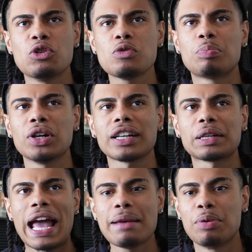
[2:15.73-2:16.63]
Who book
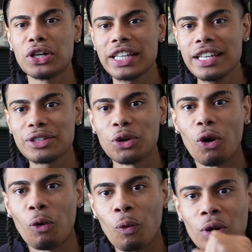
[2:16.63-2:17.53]
a boogie?
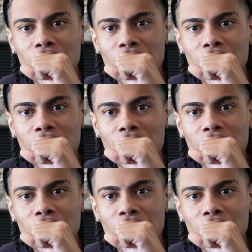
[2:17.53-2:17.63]
No,